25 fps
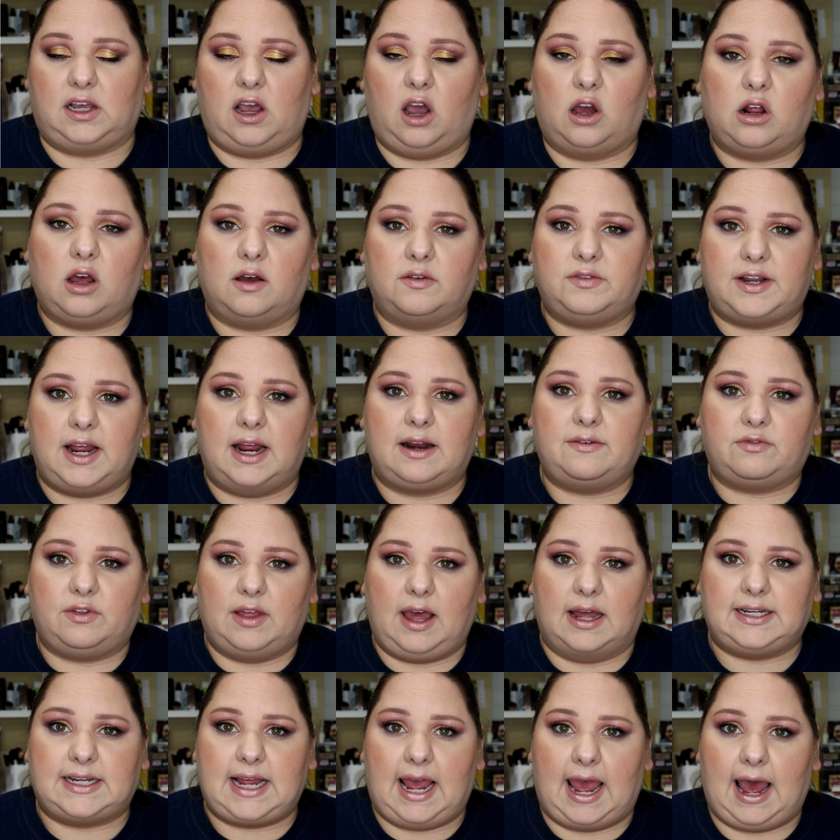cutoff date for
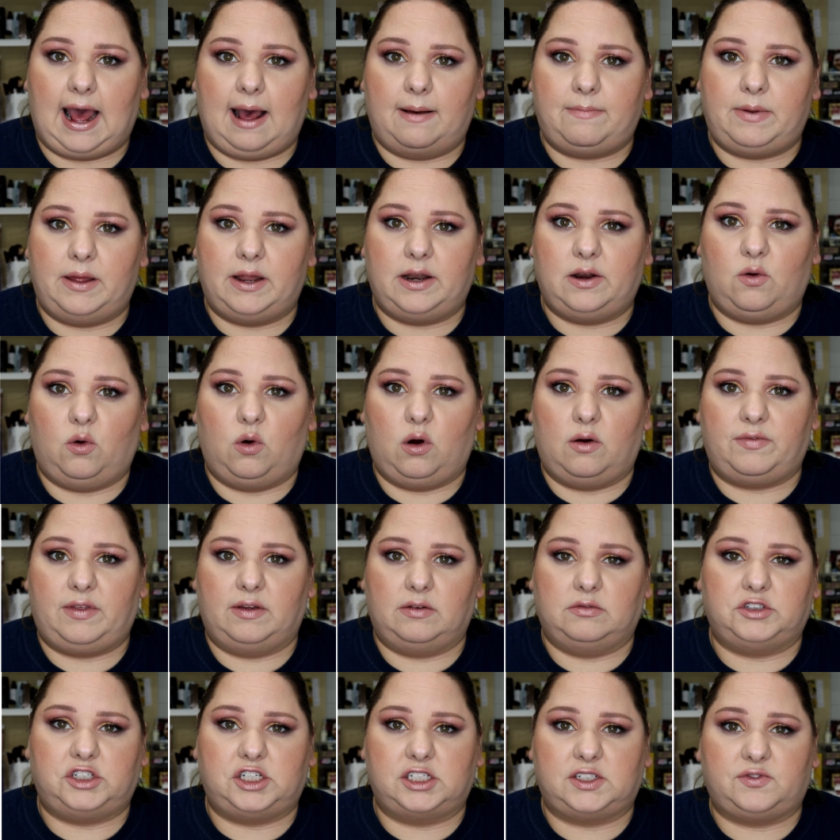that to happen or if
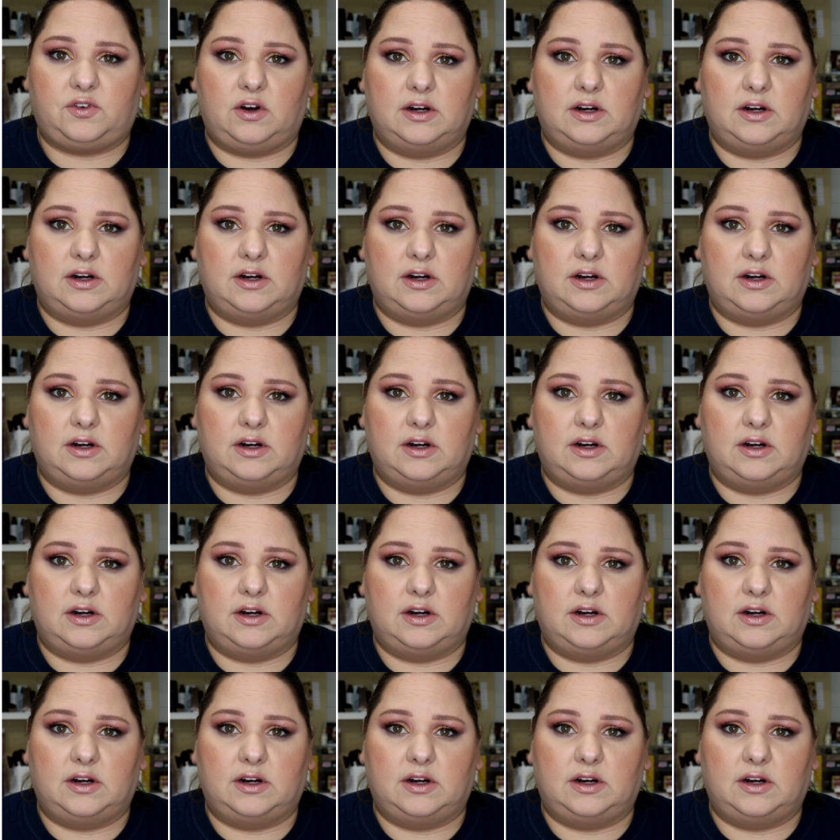it was just